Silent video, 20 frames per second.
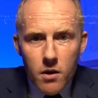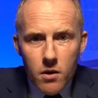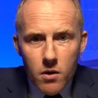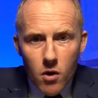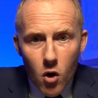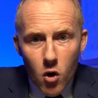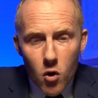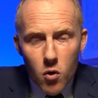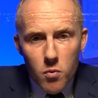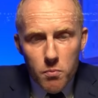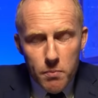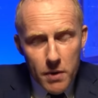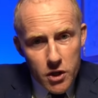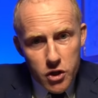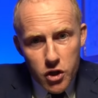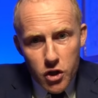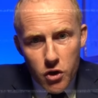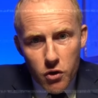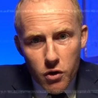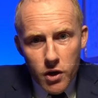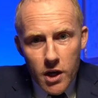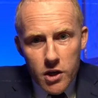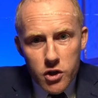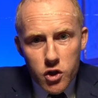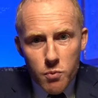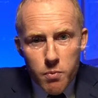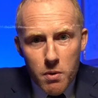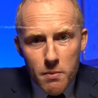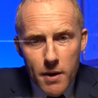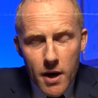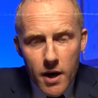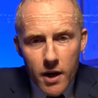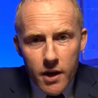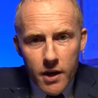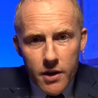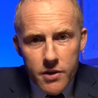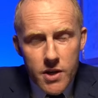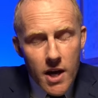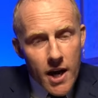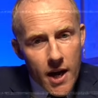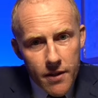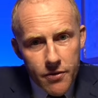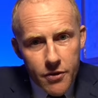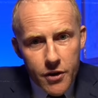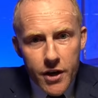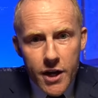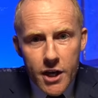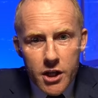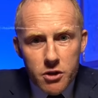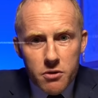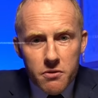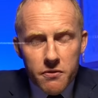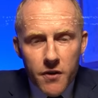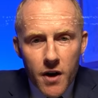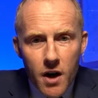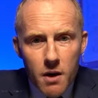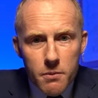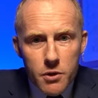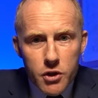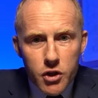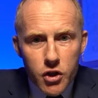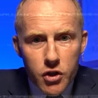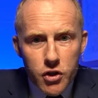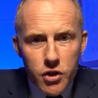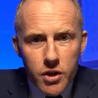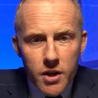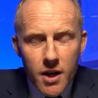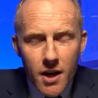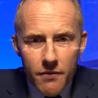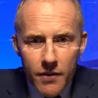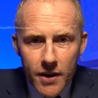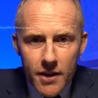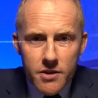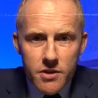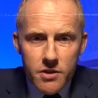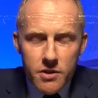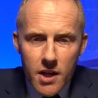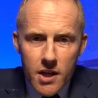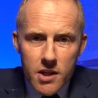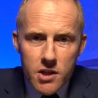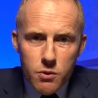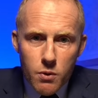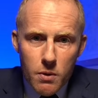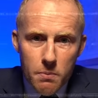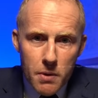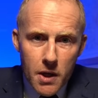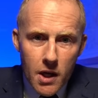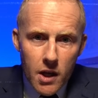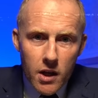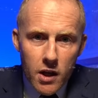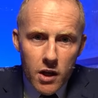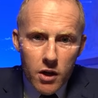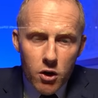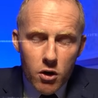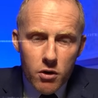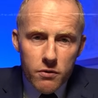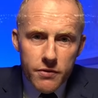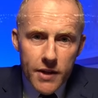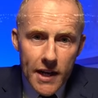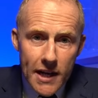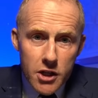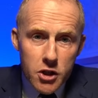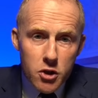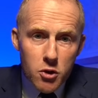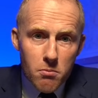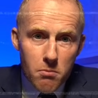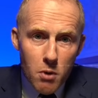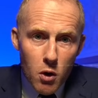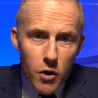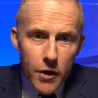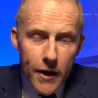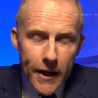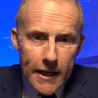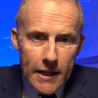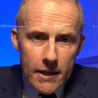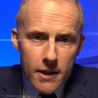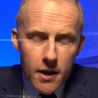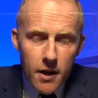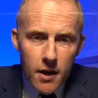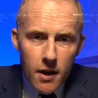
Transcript: All major UK supermarkets and the National Farmers Union have entered into a period of national mourning,